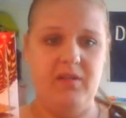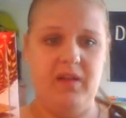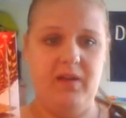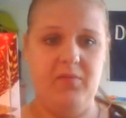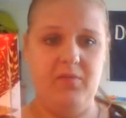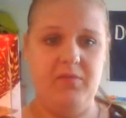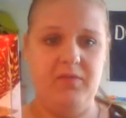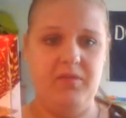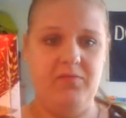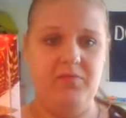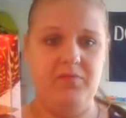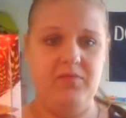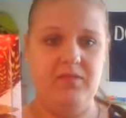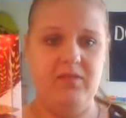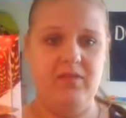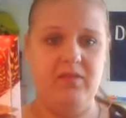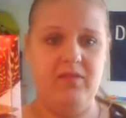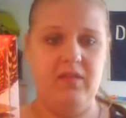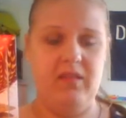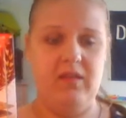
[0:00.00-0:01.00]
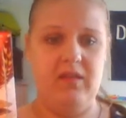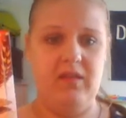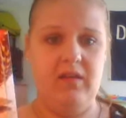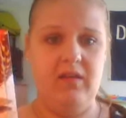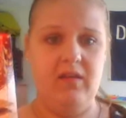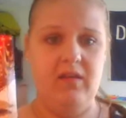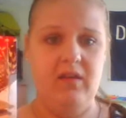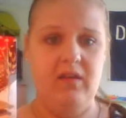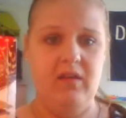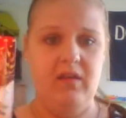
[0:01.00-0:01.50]
I will use the
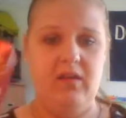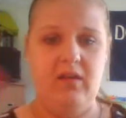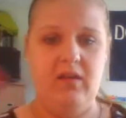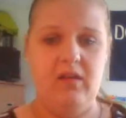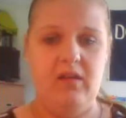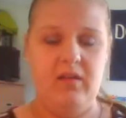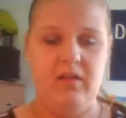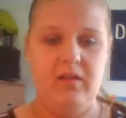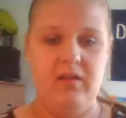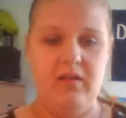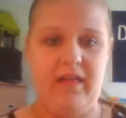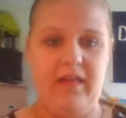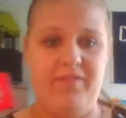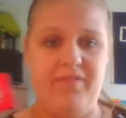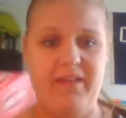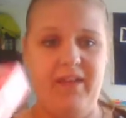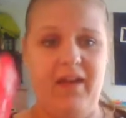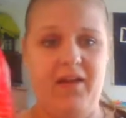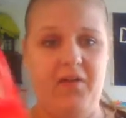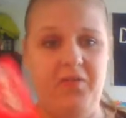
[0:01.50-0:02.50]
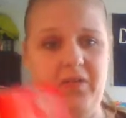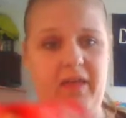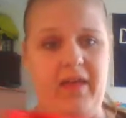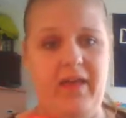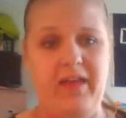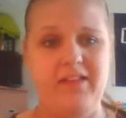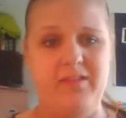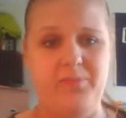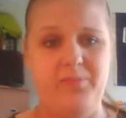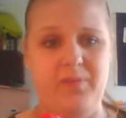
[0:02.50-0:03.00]
Laughing Cow
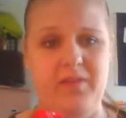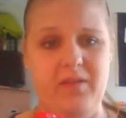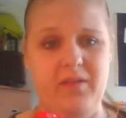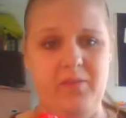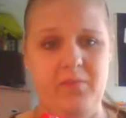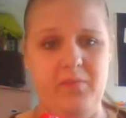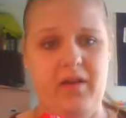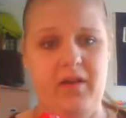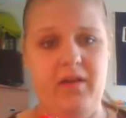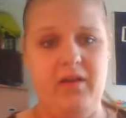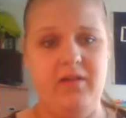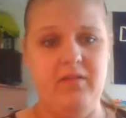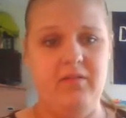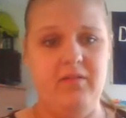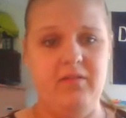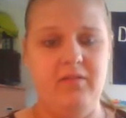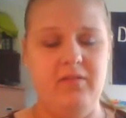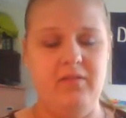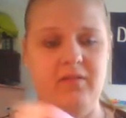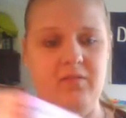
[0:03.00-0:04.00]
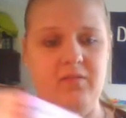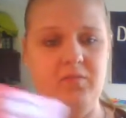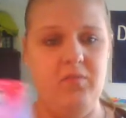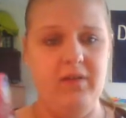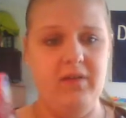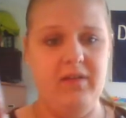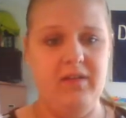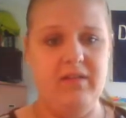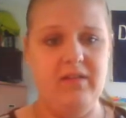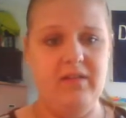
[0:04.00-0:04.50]
Light, spread them on
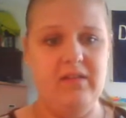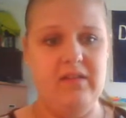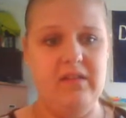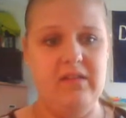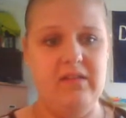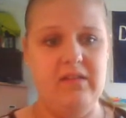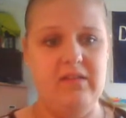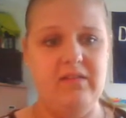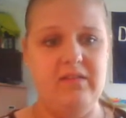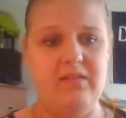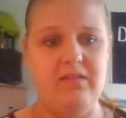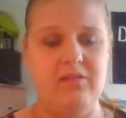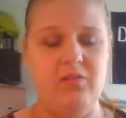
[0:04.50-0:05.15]
one of these,